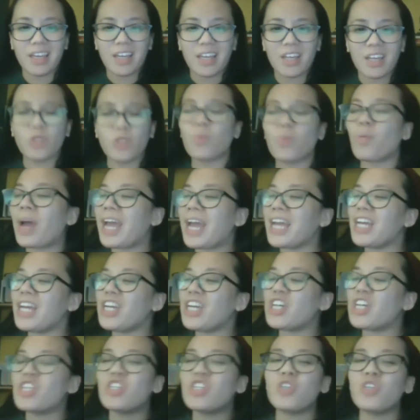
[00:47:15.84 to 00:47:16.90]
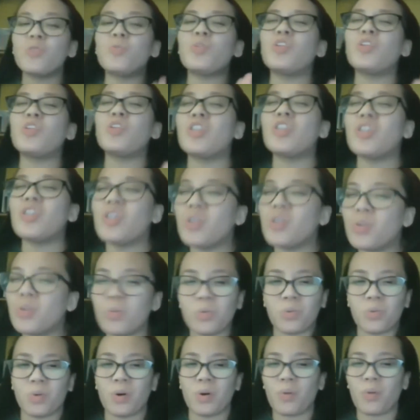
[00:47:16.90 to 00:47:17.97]
The way you
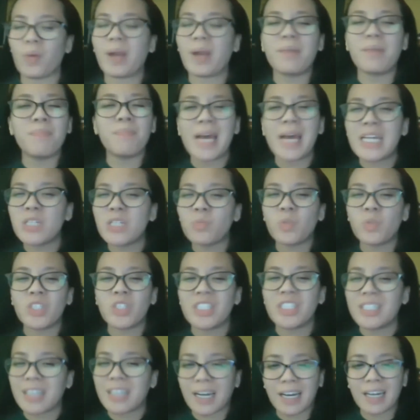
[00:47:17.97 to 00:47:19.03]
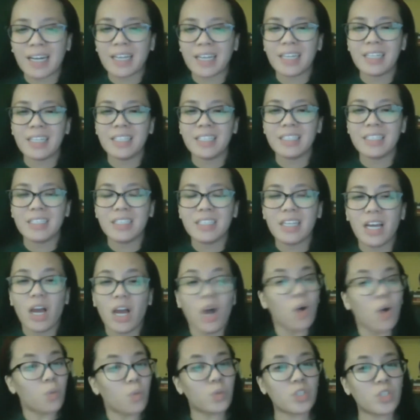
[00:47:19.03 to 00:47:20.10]
knew when men would die
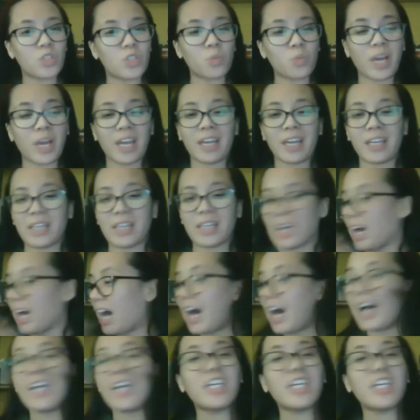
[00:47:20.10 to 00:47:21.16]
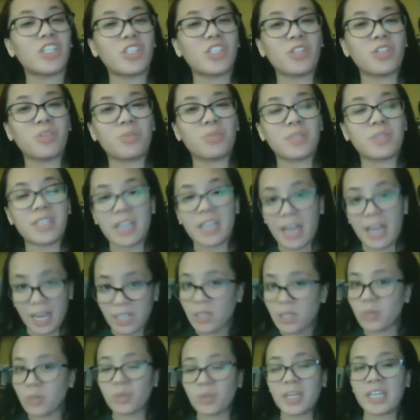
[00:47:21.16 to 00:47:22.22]
was the way I could use
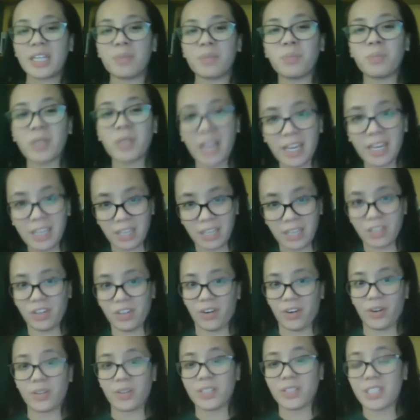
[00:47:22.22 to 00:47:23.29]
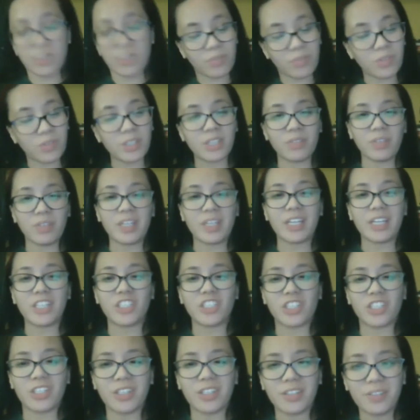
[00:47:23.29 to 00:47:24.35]
Hello Kitty playing cards for
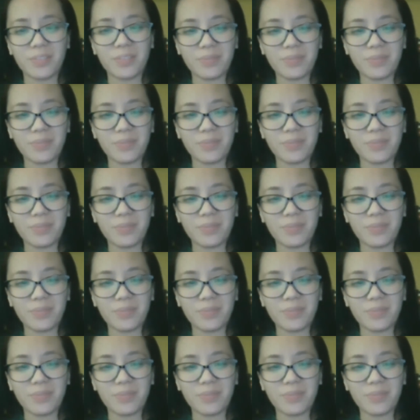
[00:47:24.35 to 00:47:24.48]
divination.